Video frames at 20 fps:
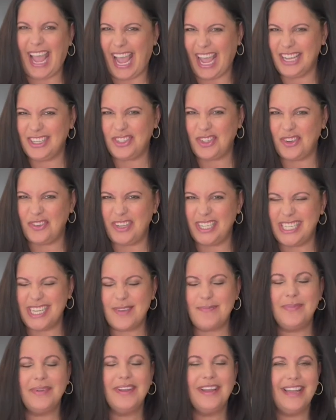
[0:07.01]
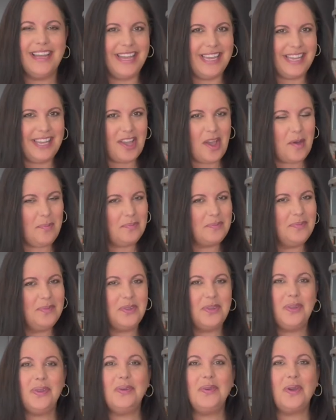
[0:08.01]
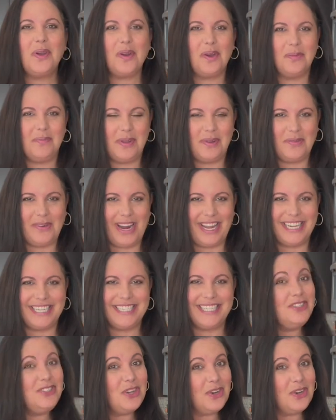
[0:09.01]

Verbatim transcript: Anchovy dip? Yep, you heard me right.